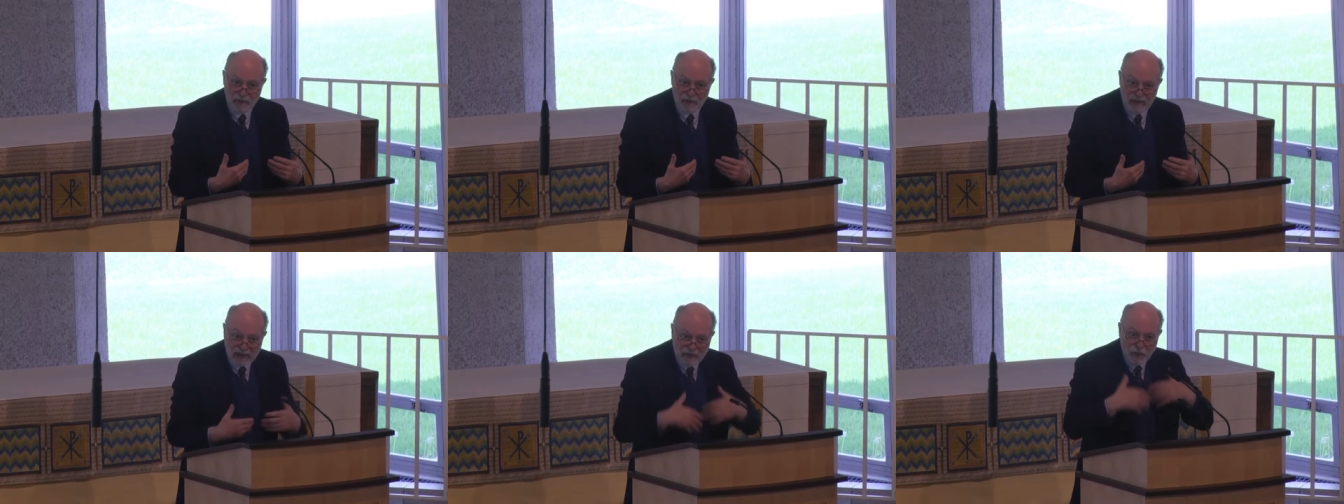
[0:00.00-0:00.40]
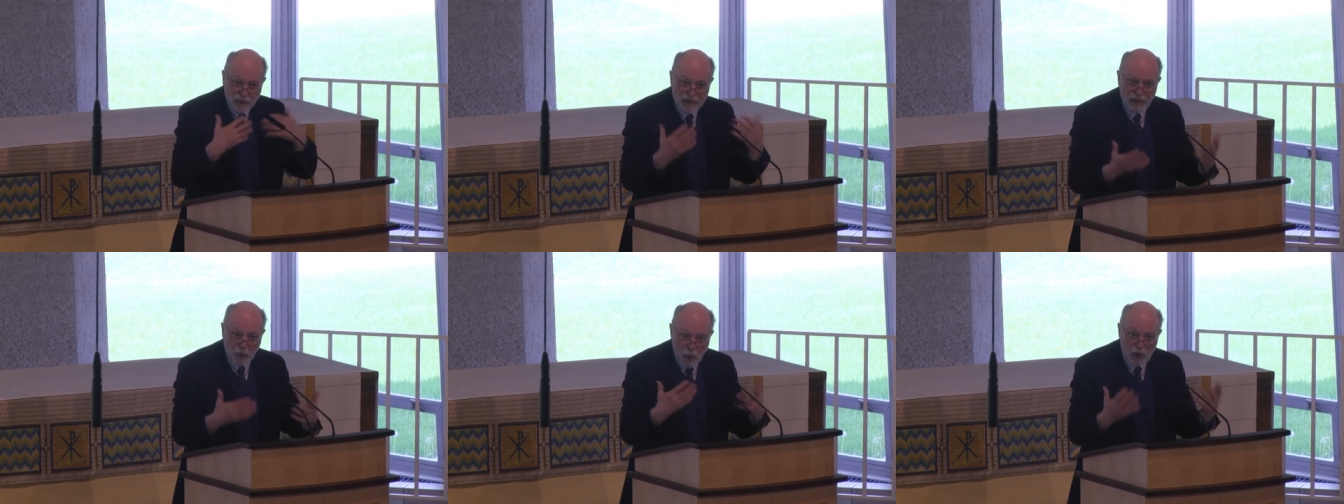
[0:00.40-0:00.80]
That's
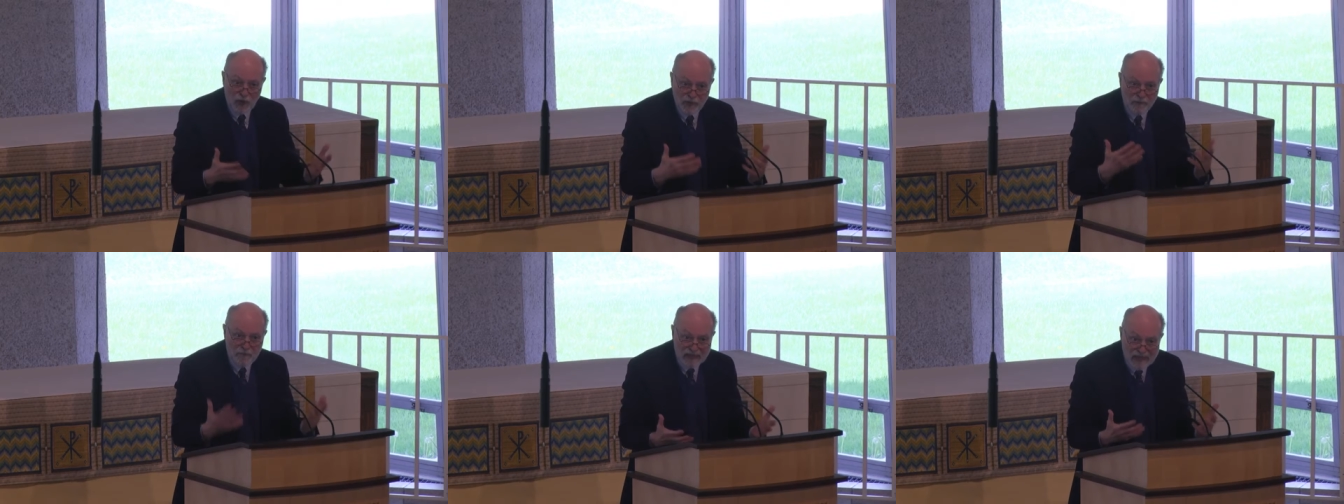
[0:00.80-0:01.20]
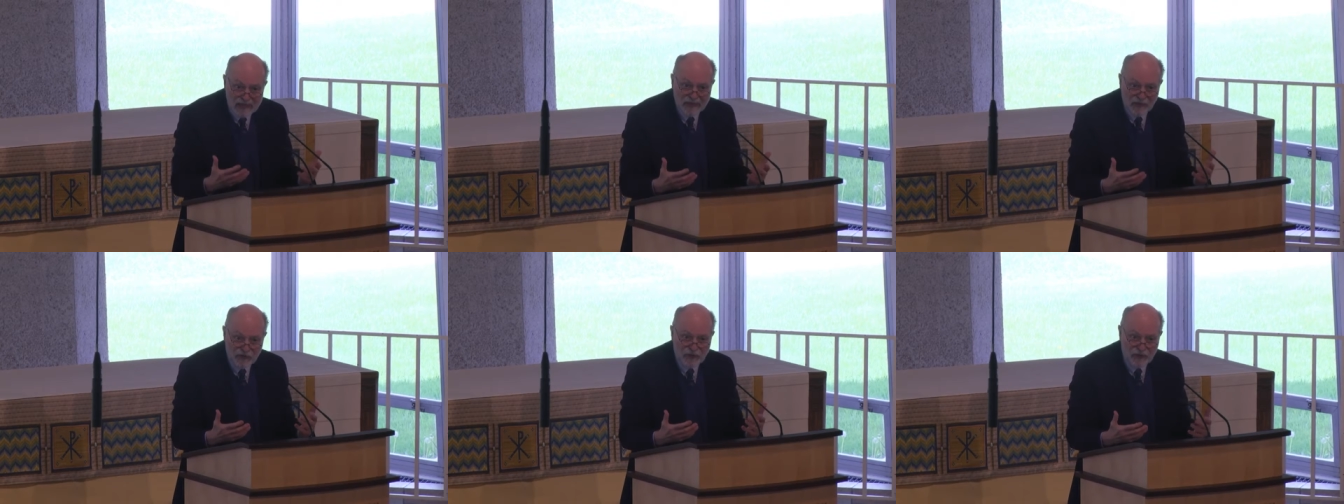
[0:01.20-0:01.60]
what the word
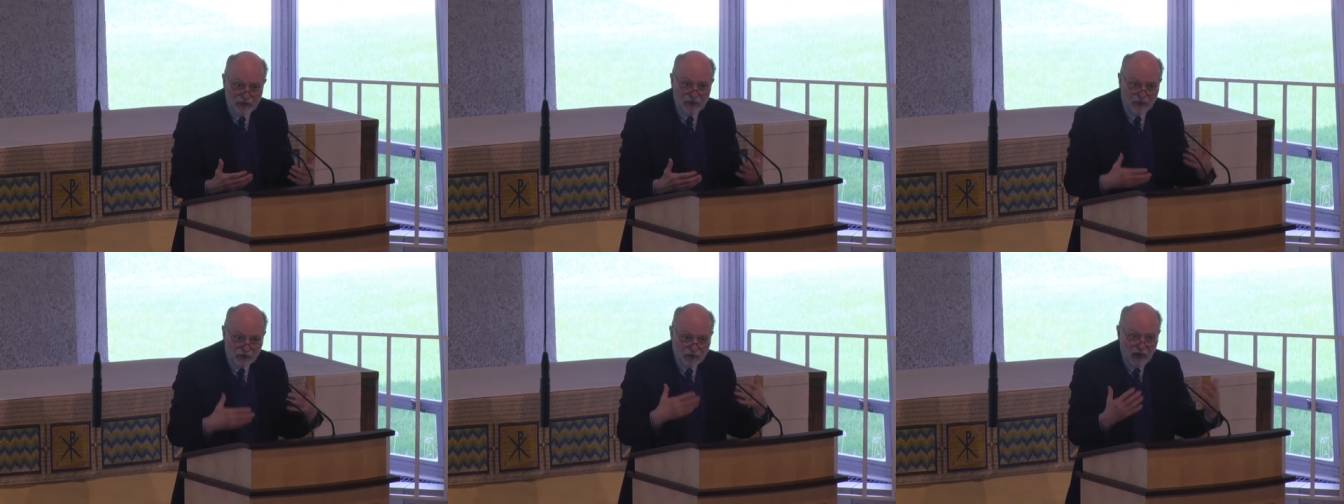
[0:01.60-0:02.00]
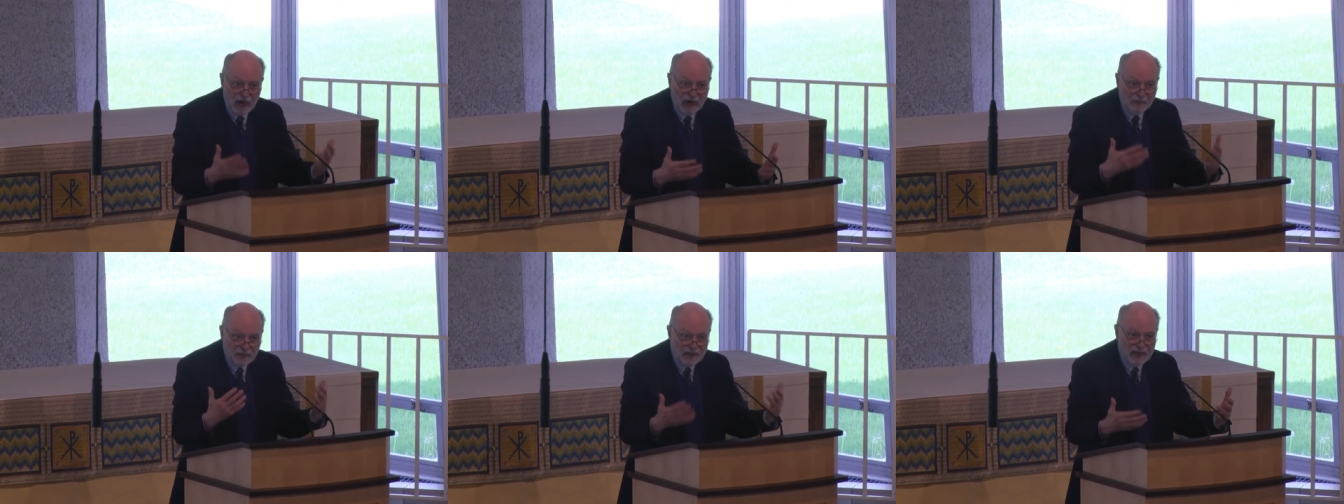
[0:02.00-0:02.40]
means that
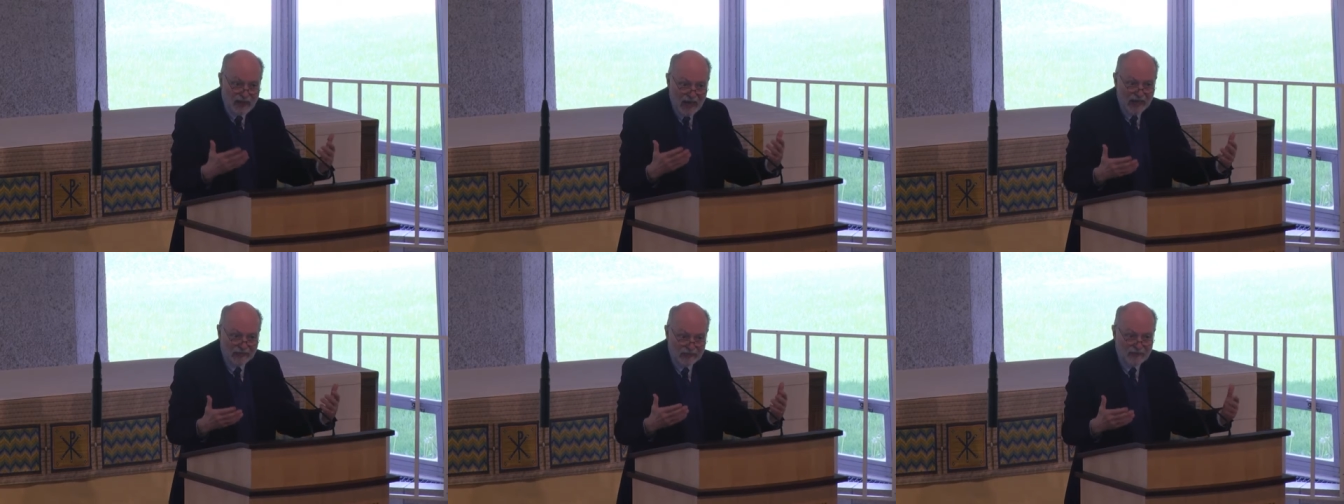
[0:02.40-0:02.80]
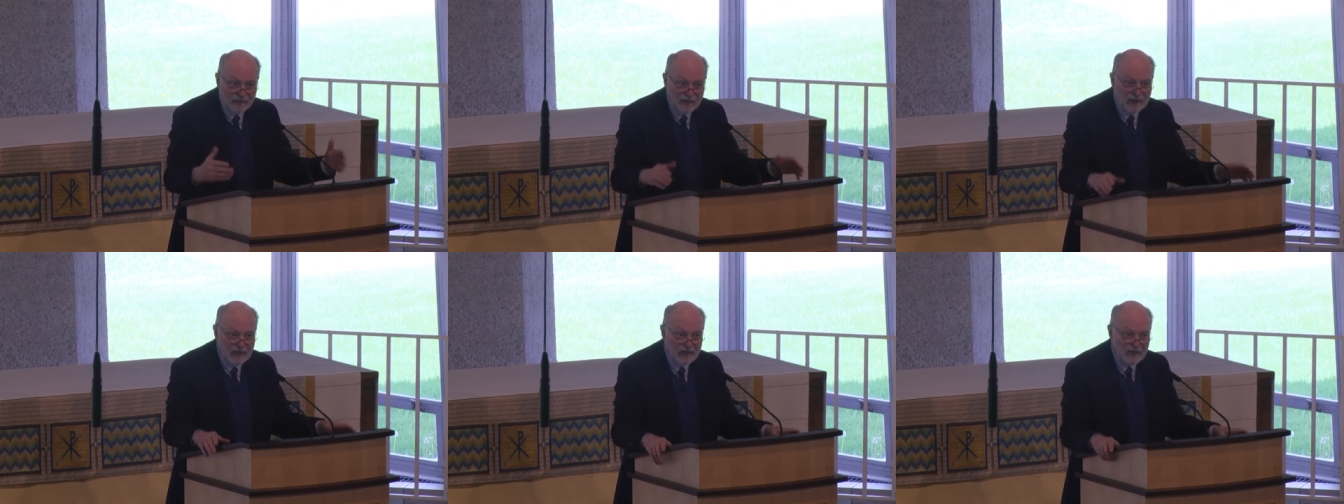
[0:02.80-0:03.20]
describes the
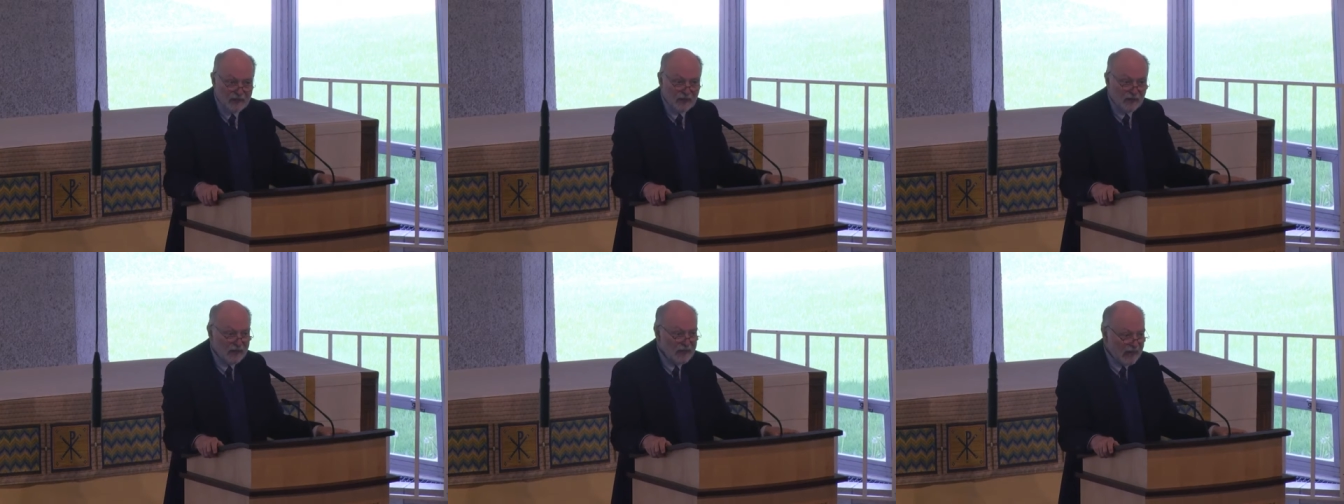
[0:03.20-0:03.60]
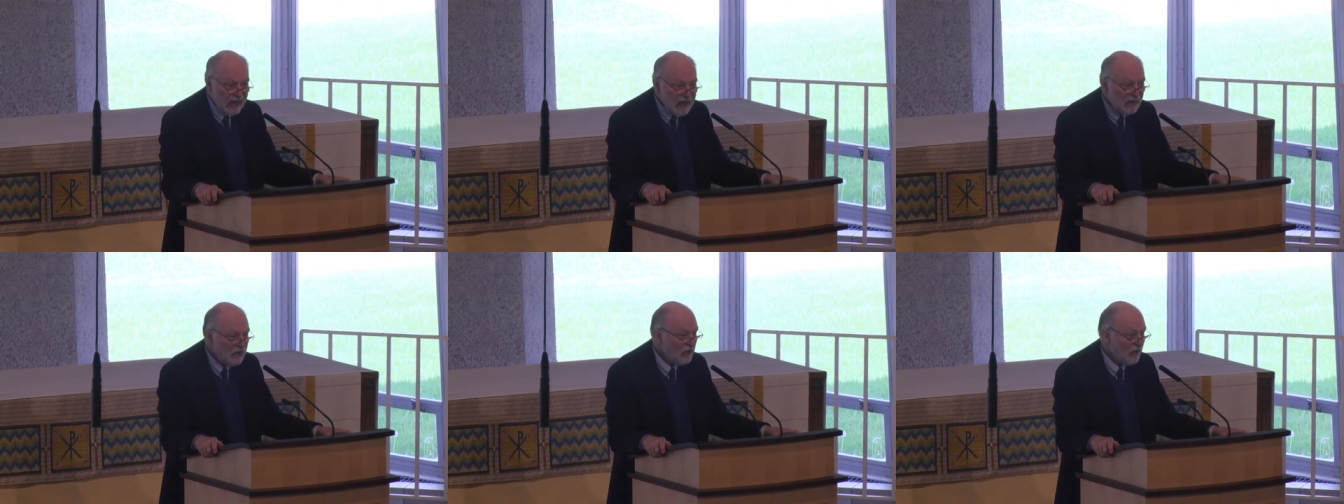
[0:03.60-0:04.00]
activity that they're
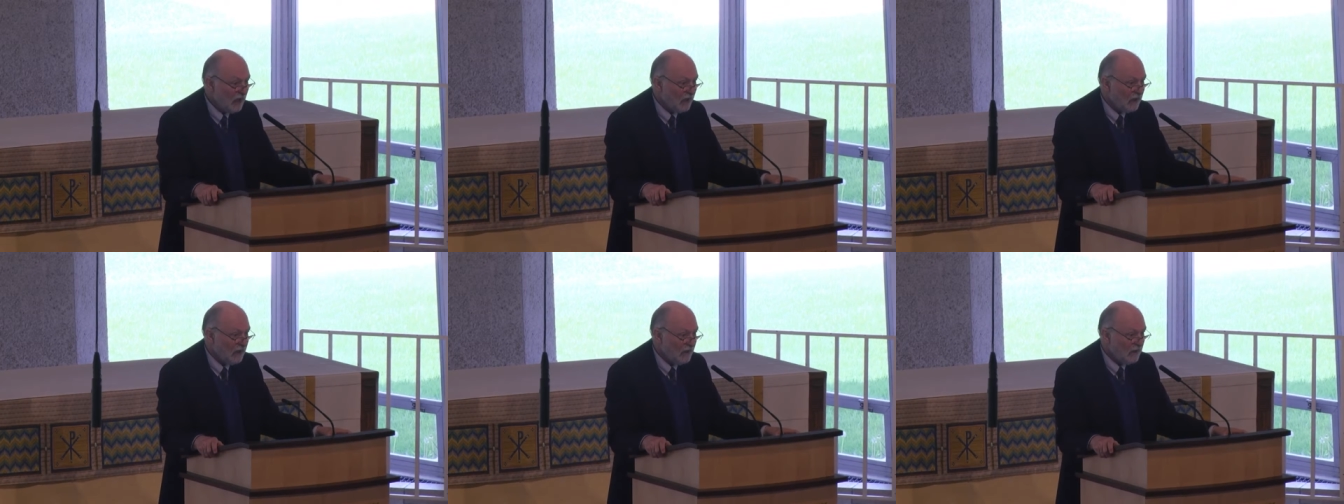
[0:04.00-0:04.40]
engaged in.